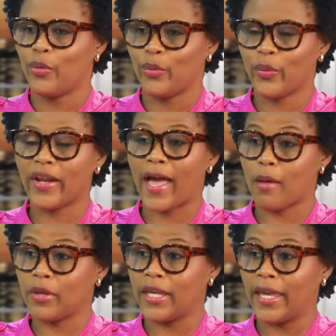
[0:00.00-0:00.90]
Well,
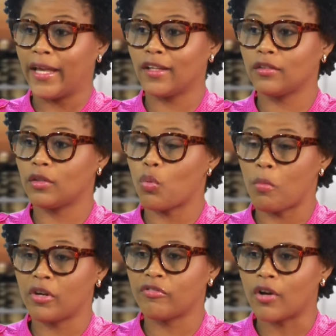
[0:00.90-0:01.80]
Abigail, the
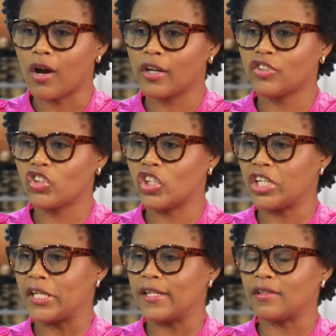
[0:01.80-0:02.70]
woman of God,
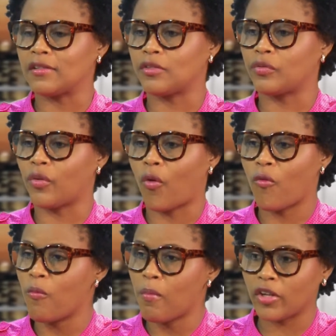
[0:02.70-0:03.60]
she is
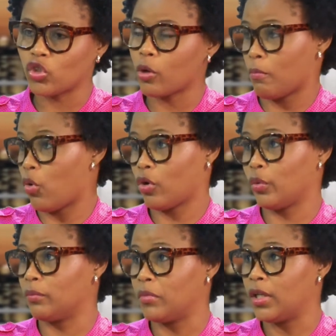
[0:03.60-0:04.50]
much on board
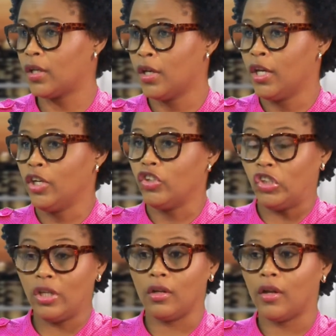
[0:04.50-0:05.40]
with me.
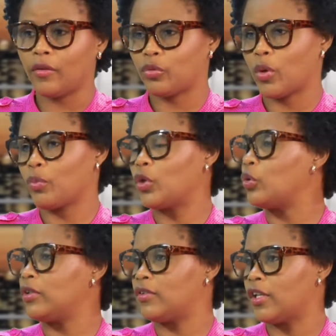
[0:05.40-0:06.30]
She loves when we go
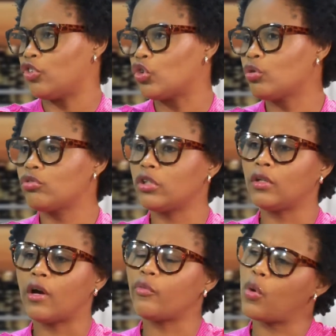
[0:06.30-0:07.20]
to St. Jude. She
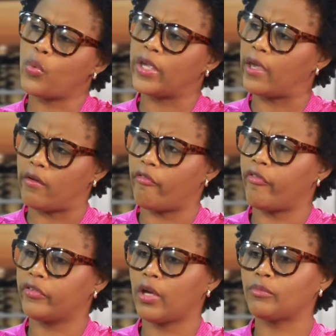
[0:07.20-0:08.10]
loves when we give.
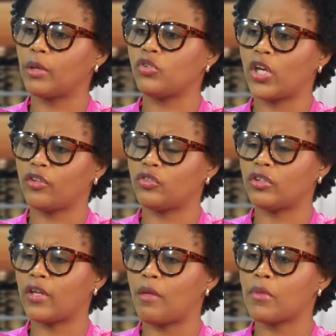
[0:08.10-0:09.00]
Sometimes she has to
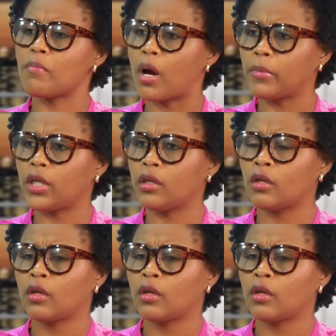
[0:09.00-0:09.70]
tell me, Mommy,